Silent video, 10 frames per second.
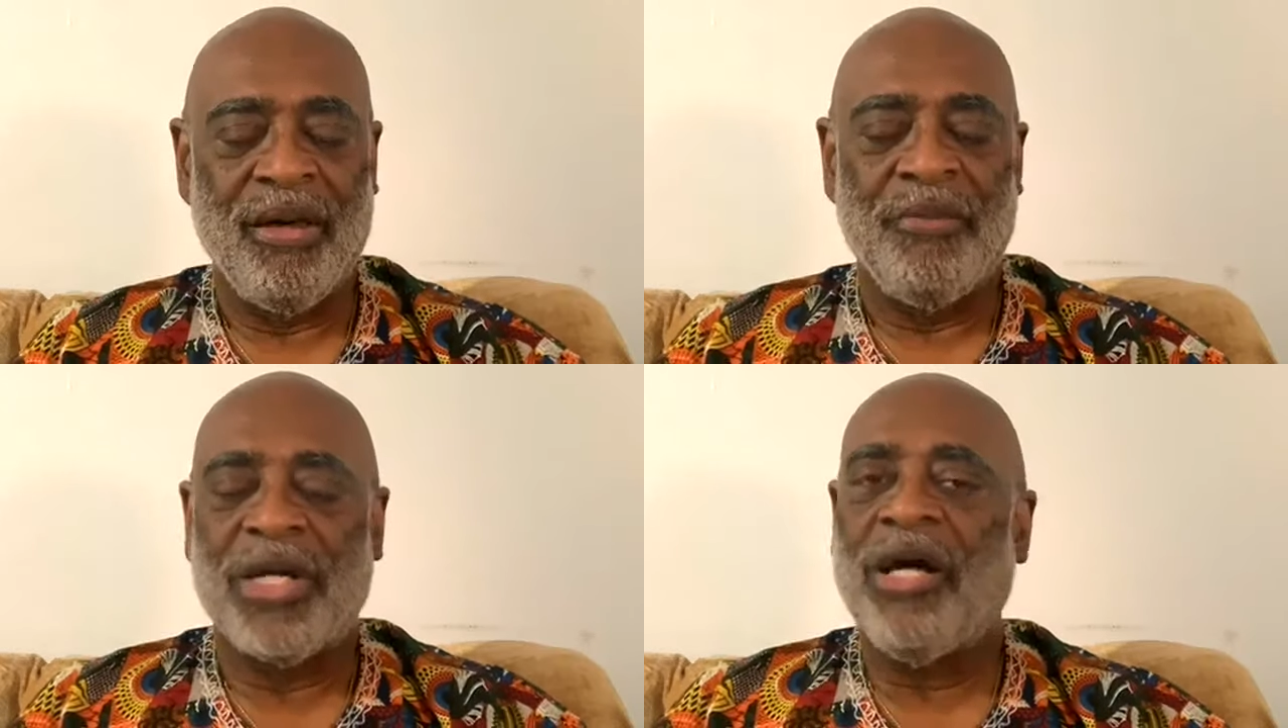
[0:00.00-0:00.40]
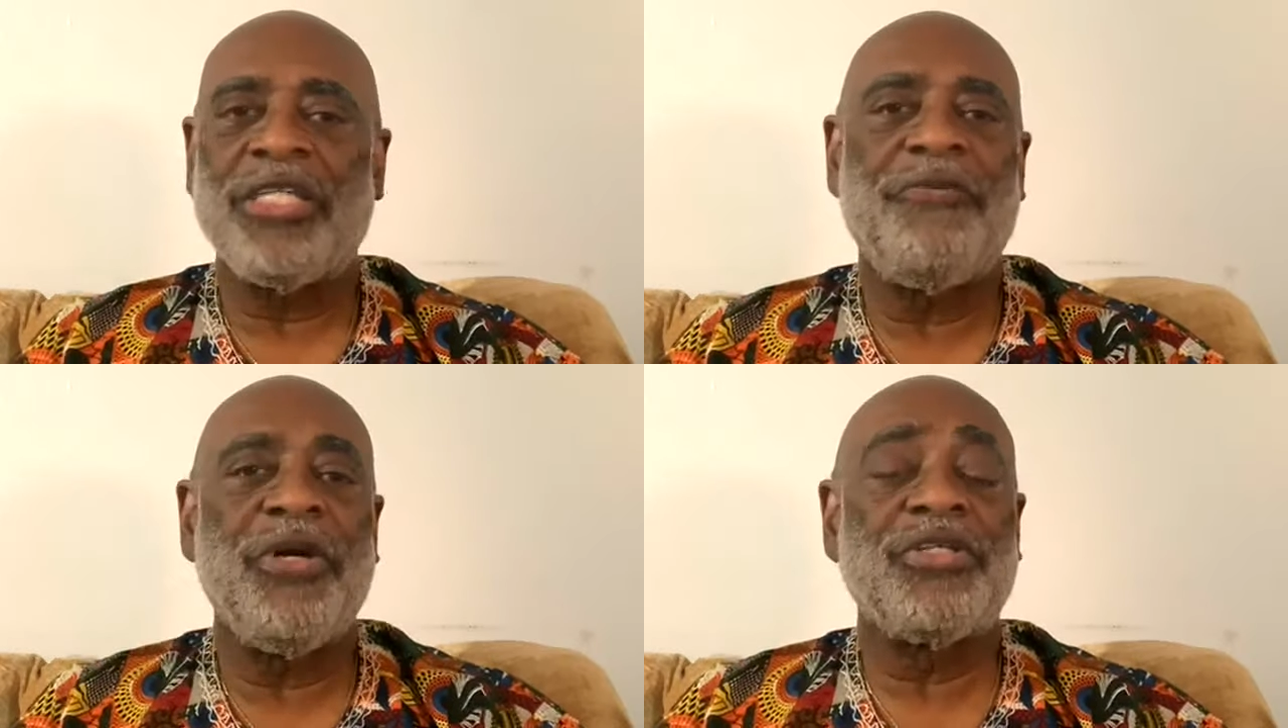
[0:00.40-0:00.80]
because
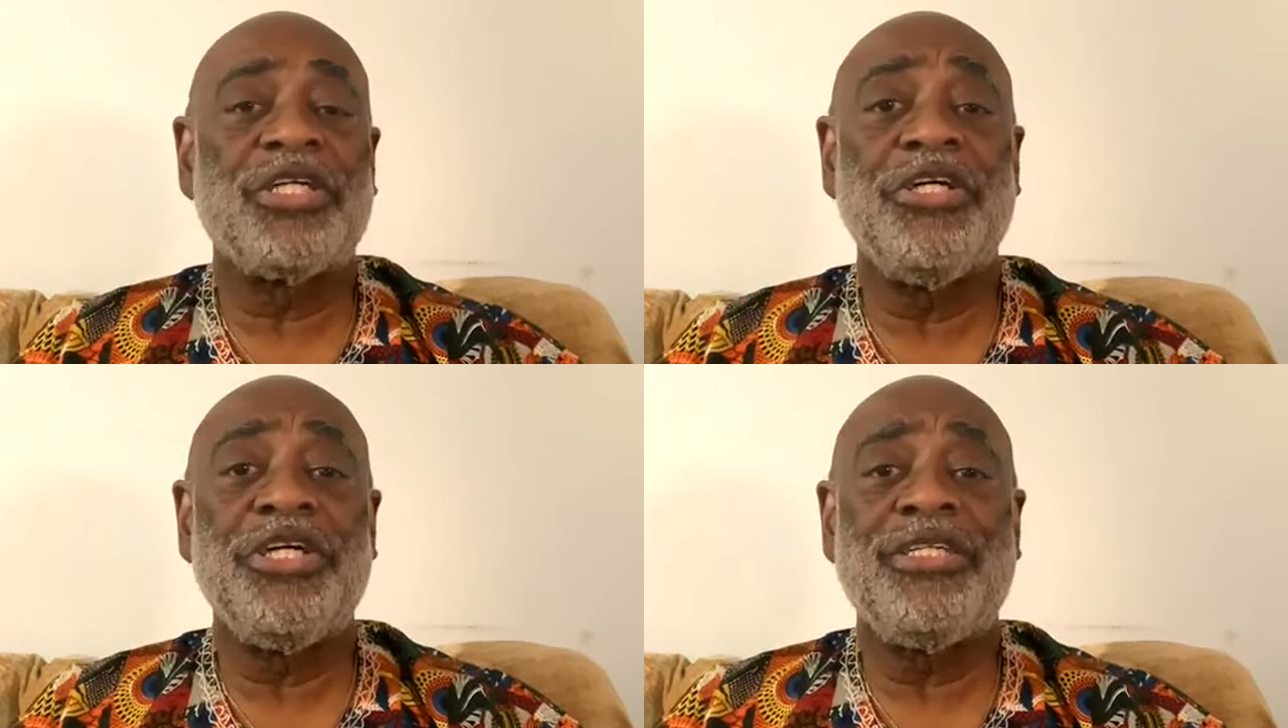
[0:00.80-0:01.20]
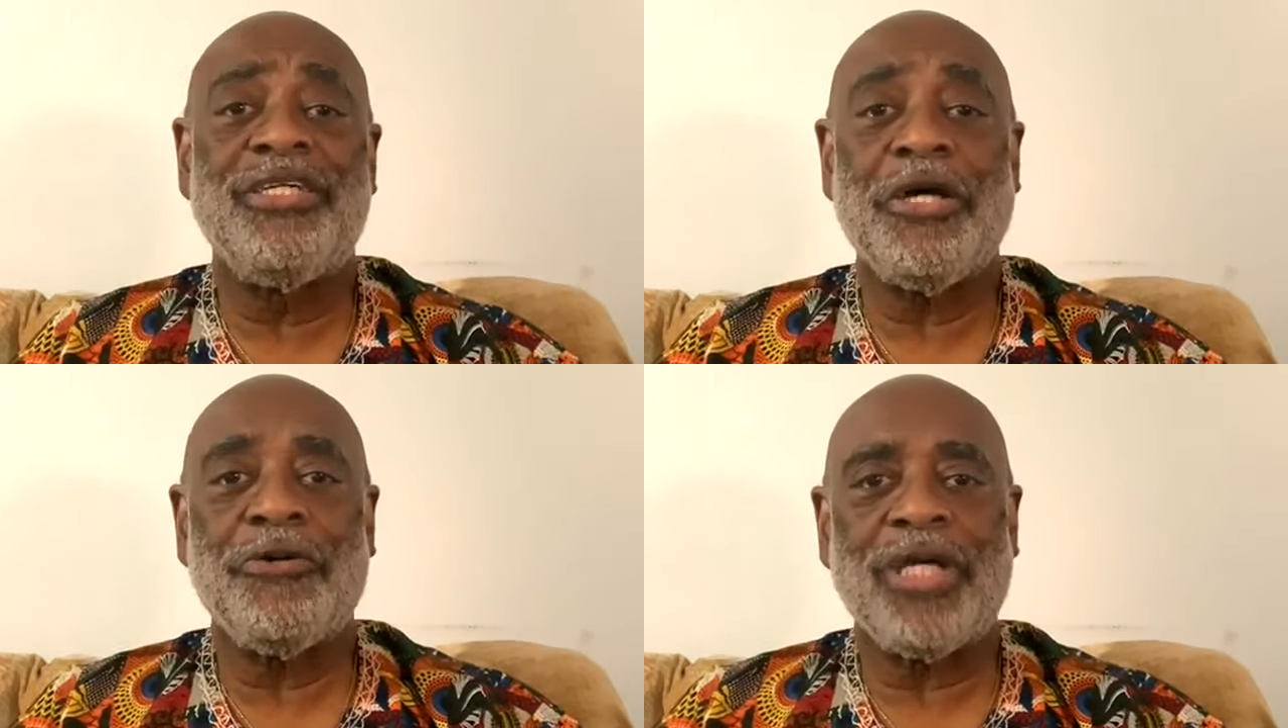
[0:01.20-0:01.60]
it feels good to
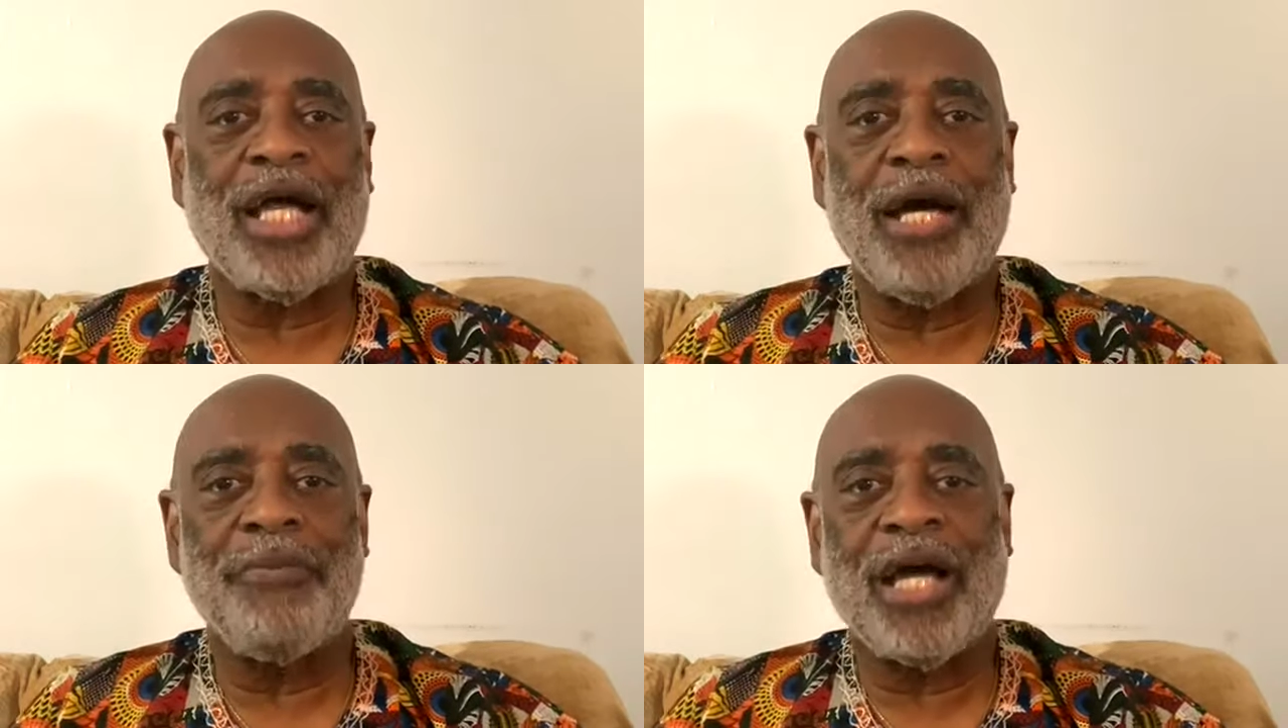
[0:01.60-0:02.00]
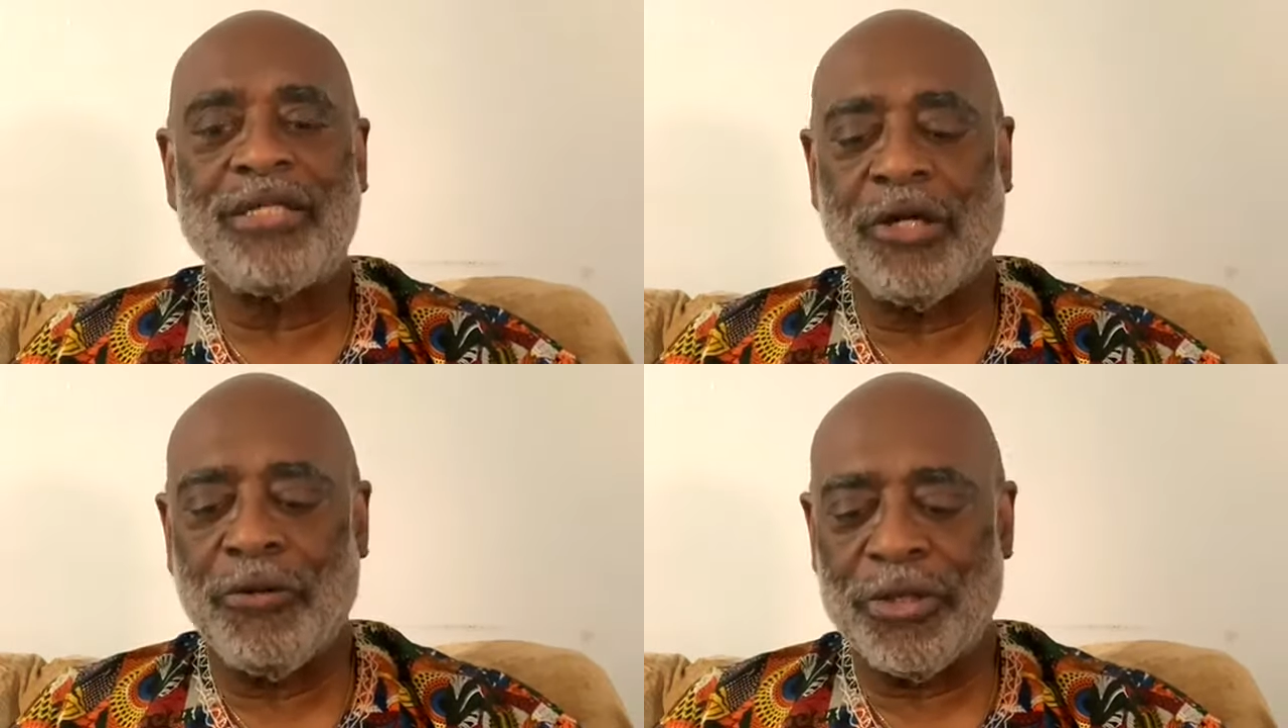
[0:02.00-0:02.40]
know that I'm not
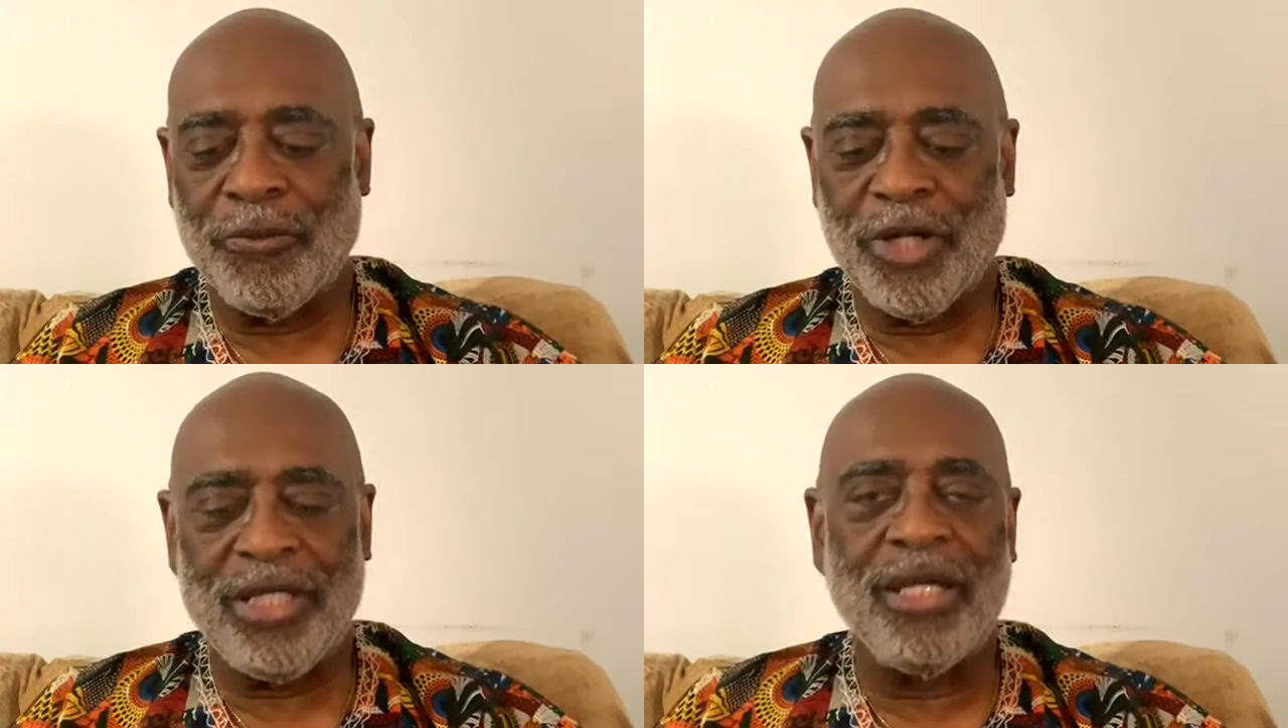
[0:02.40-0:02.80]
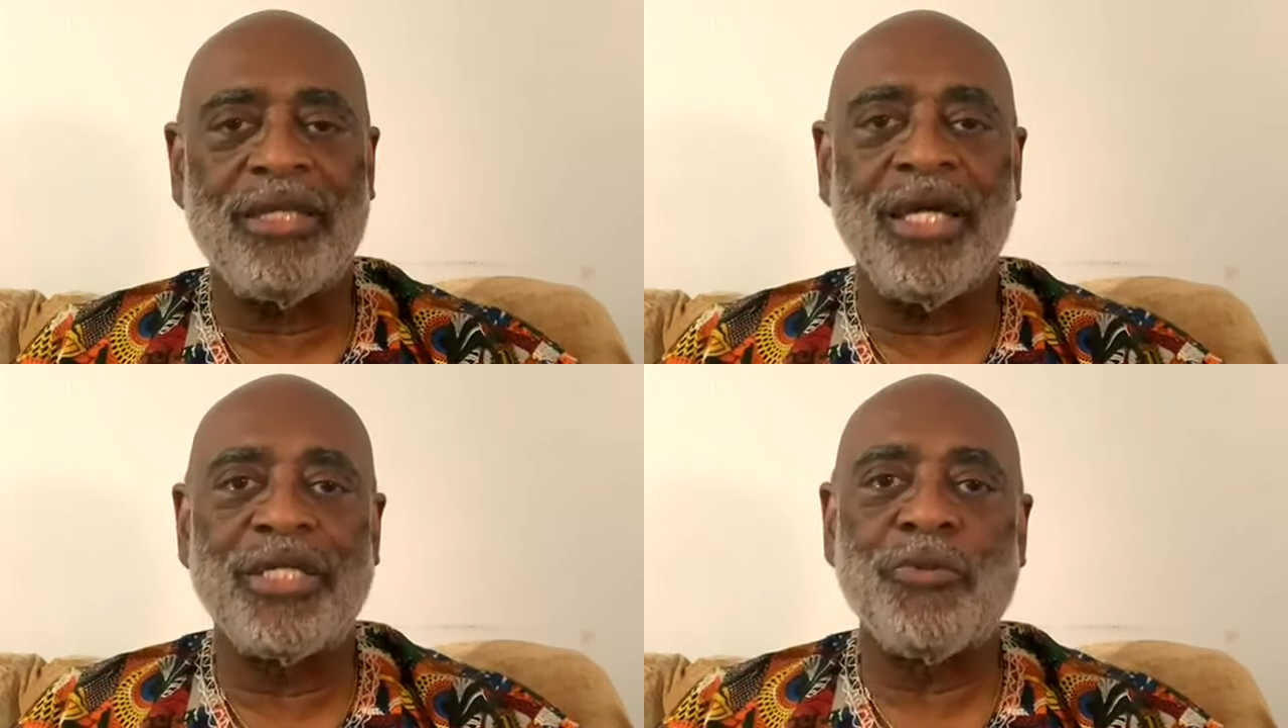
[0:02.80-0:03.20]
the only one that
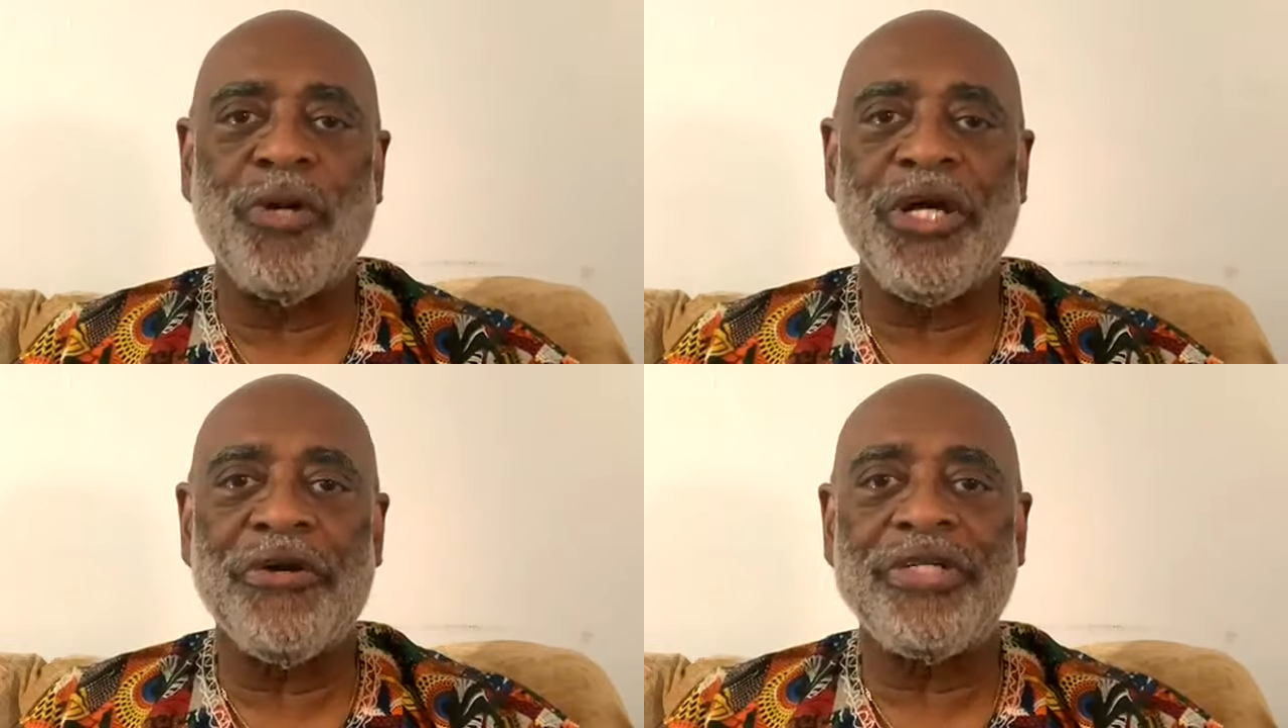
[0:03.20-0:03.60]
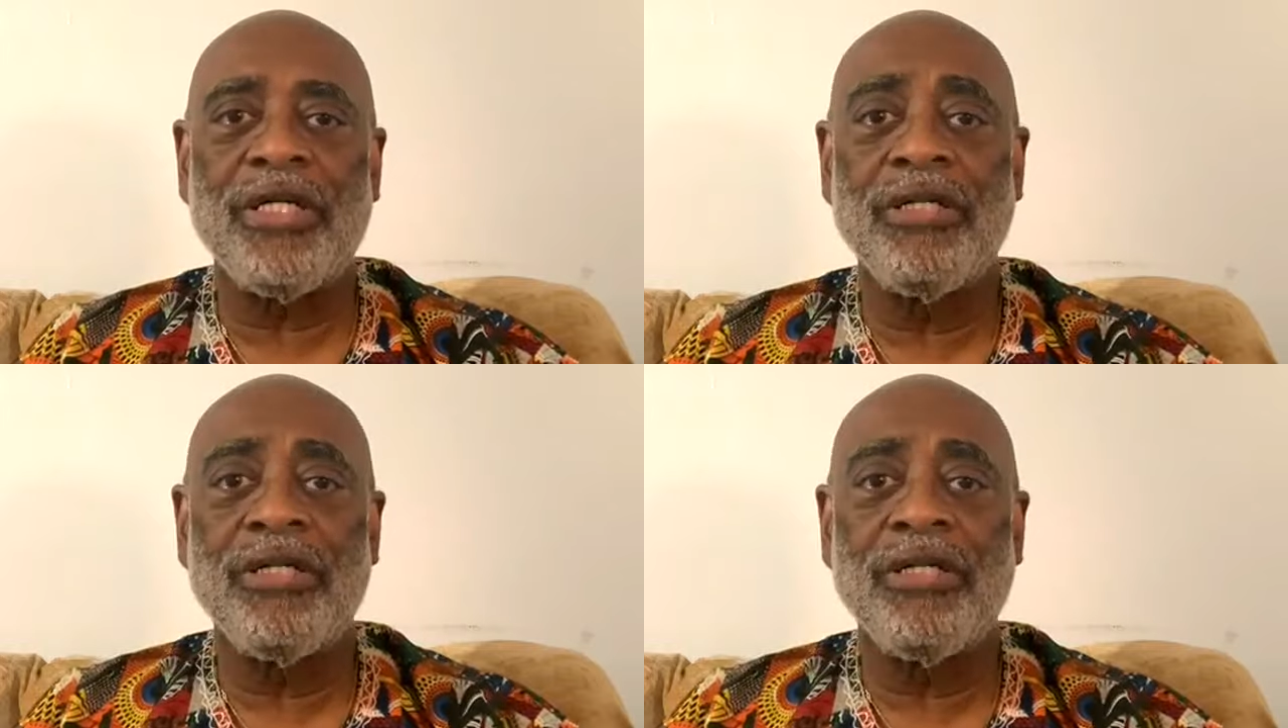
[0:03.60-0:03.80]
thinks weird.